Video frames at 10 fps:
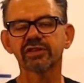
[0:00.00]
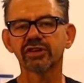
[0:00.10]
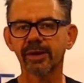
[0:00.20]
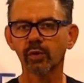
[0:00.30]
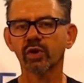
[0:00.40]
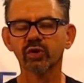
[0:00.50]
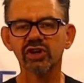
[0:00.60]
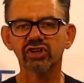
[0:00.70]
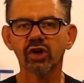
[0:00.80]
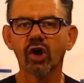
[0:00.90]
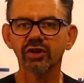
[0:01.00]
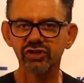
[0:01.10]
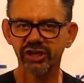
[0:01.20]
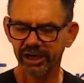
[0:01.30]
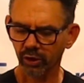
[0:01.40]
the number one question on the
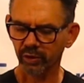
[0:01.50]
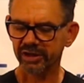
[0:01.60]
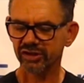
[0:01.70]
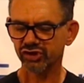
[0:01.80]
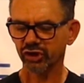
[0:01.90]
channel is,